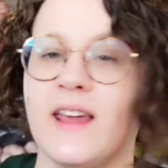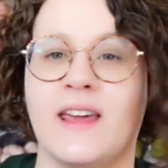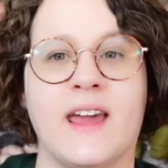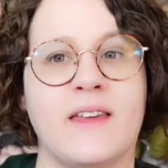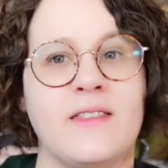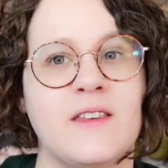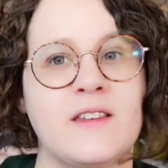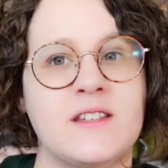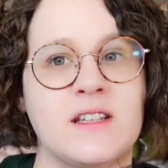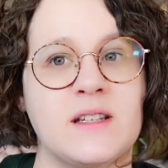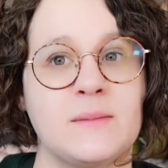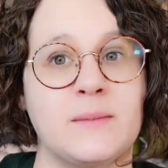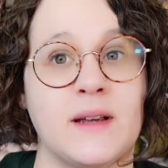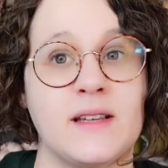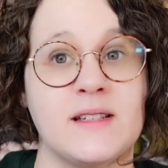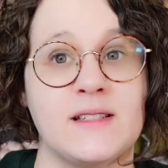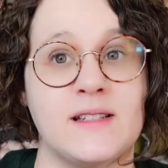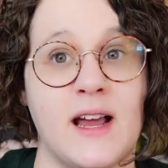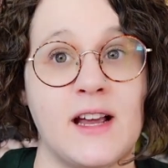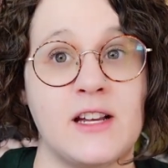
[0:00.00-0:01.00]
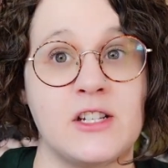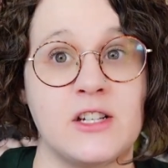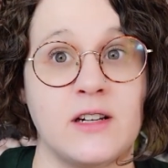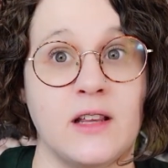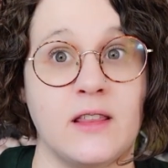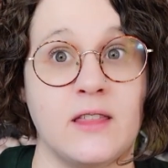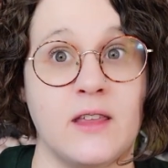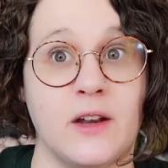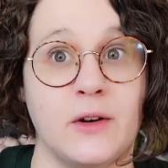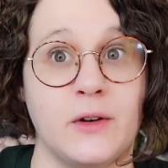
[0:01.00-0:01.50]
had this in my stash and I
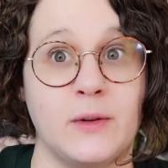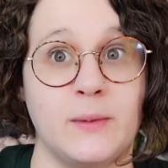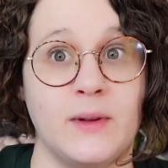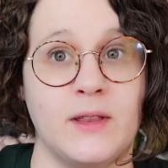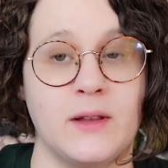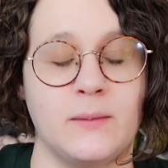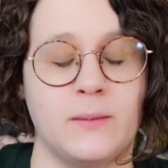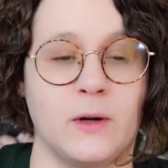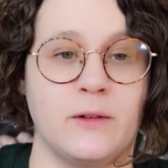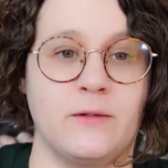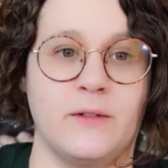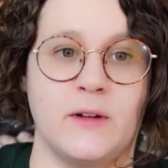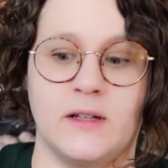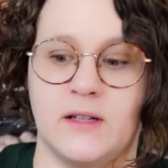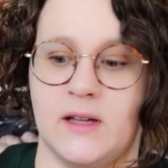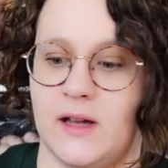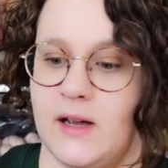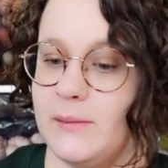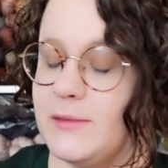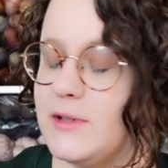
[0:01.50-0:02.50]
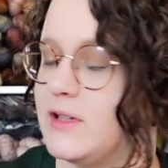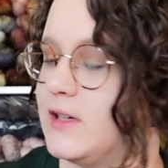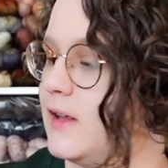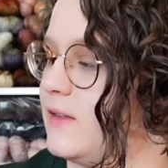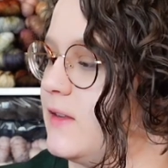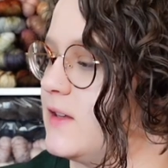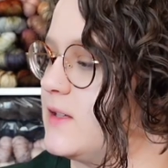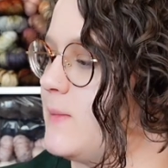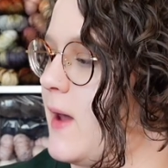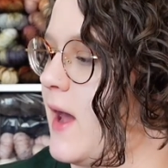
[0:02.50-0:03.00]
thought it would be the perfect time to knit
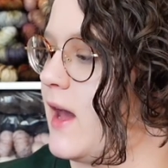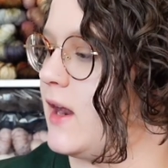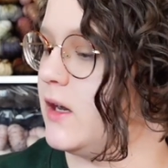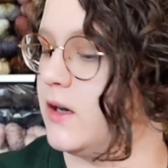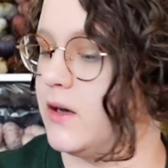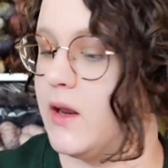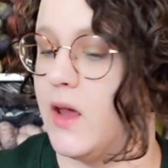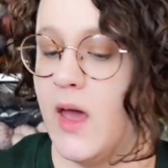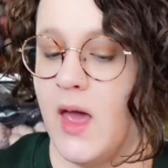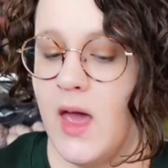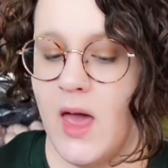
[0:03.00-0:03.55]
this pattern.